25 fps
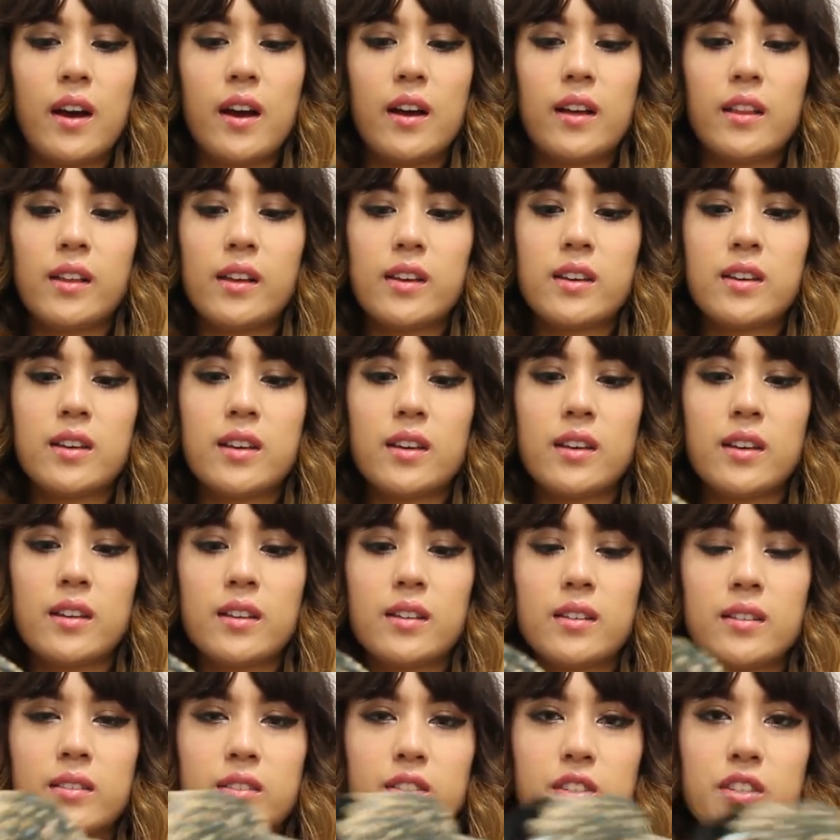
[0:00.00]
I like
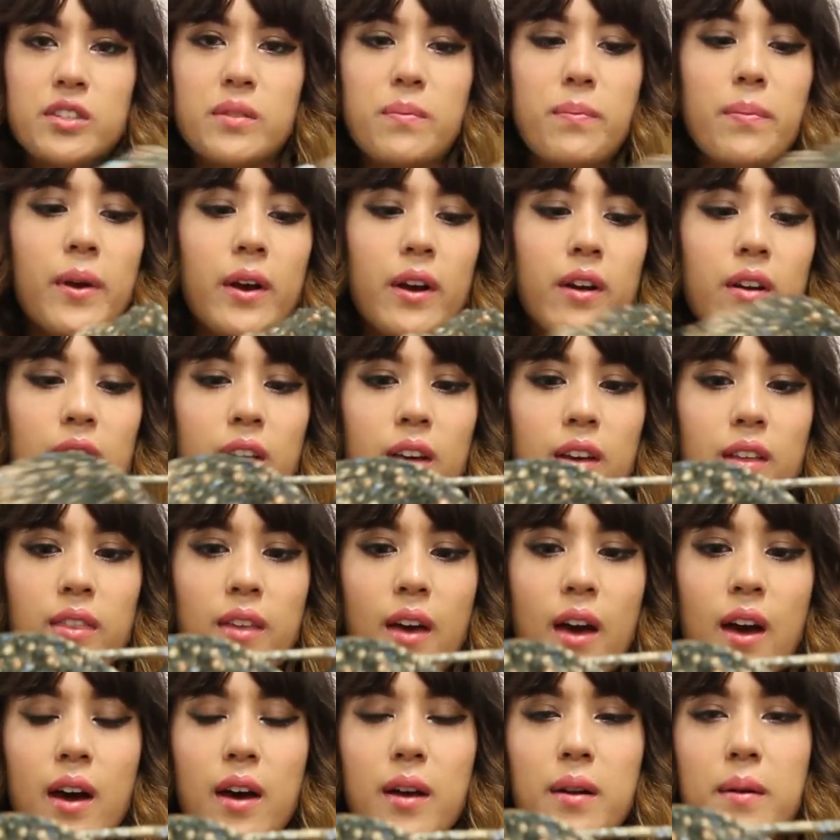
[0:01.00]
it just bare like
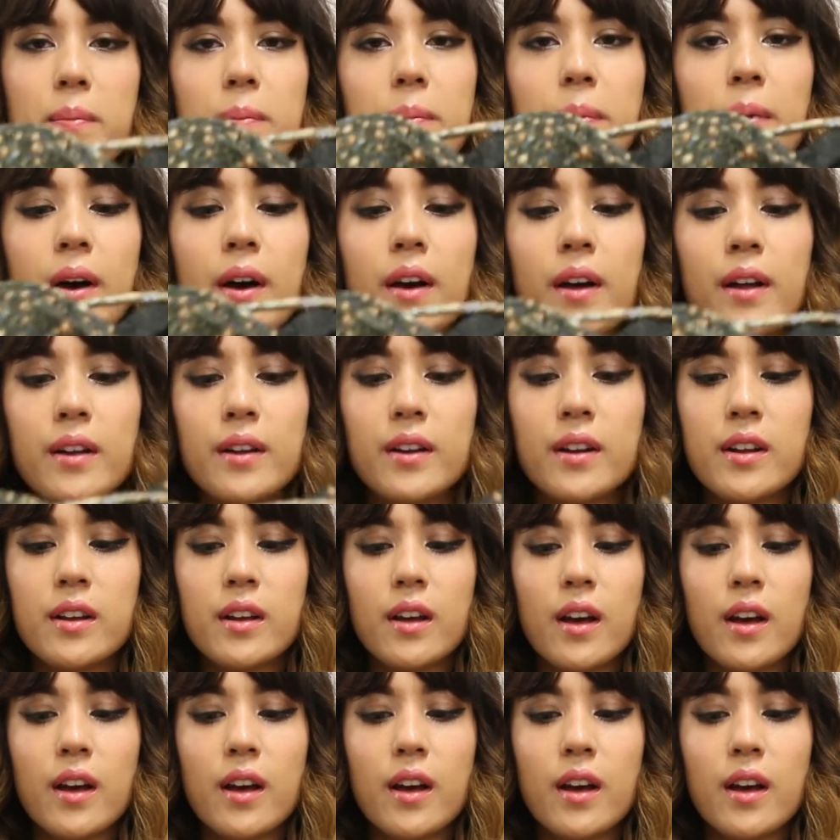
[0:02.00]
that, but